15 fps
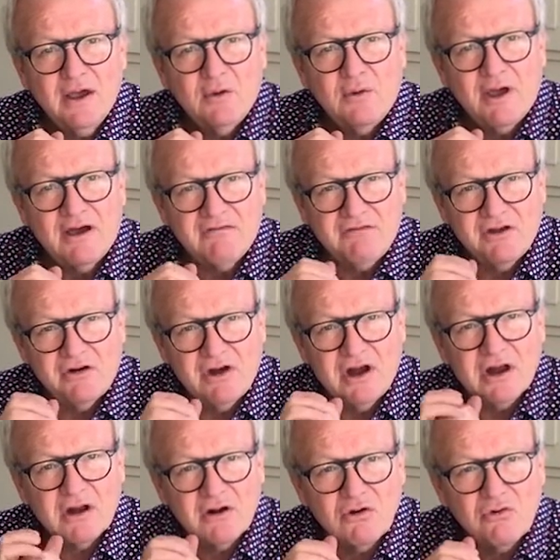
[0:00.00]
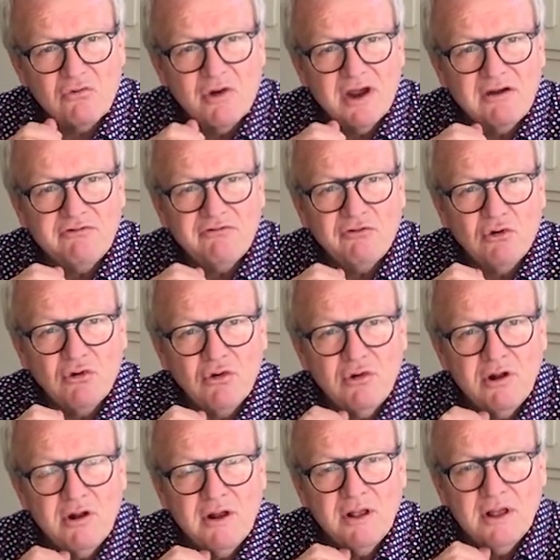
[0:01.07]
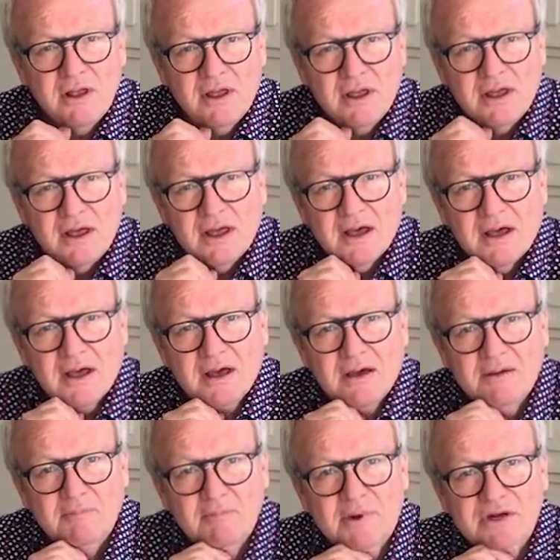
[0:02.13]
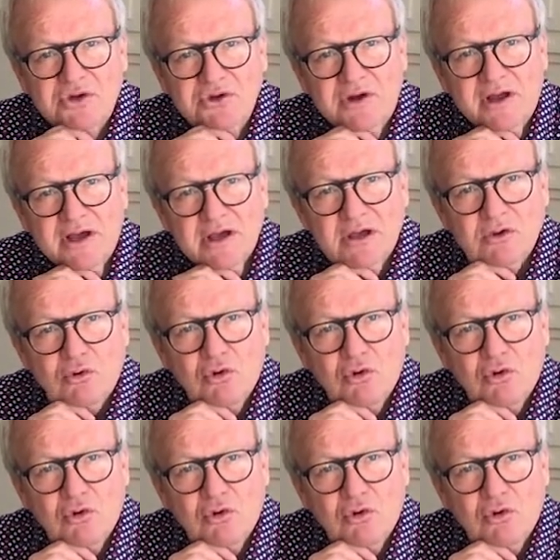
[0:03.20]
we have very little rainfall, but today